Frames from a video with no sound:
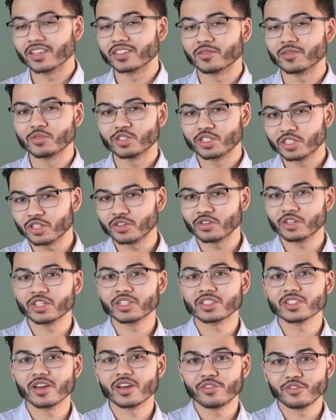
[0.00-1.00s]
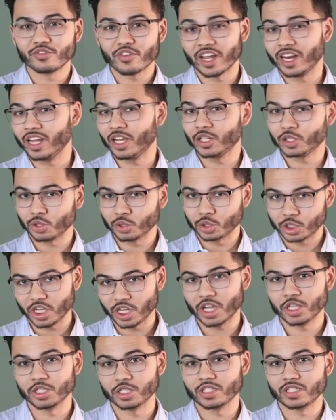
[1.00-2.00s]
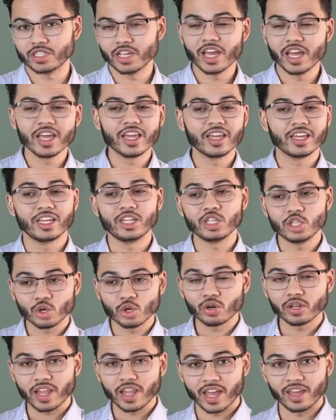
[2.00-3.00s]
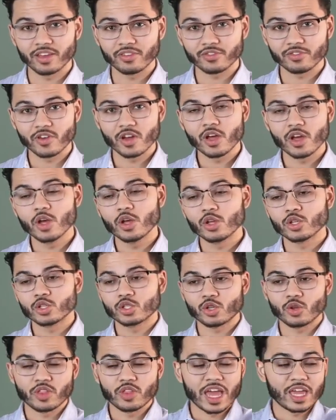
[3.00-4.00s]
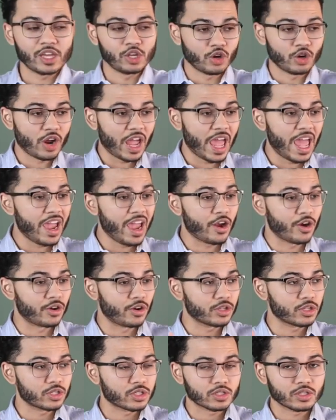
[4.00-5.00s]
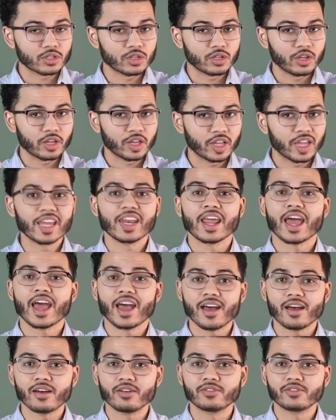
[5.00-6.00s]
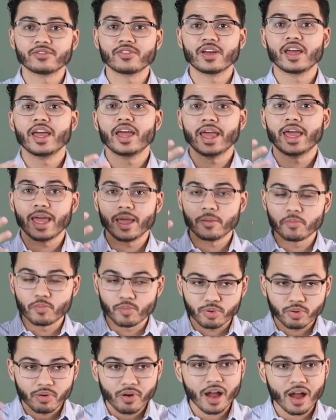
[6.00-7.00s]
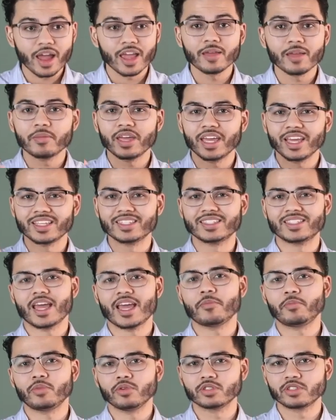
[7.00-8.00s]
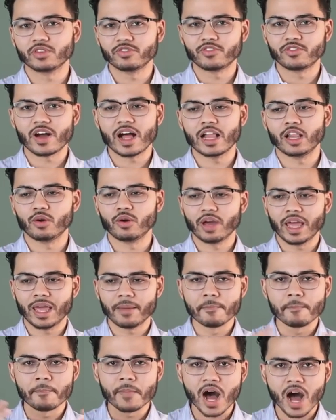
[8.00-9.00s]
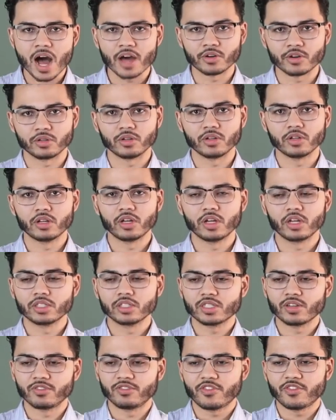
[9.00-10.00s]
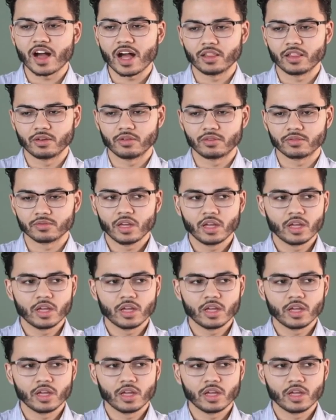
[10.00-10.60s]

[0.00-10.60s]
some serious financial changes in your life so that your heirs can have a prime example to follow, a model to follow,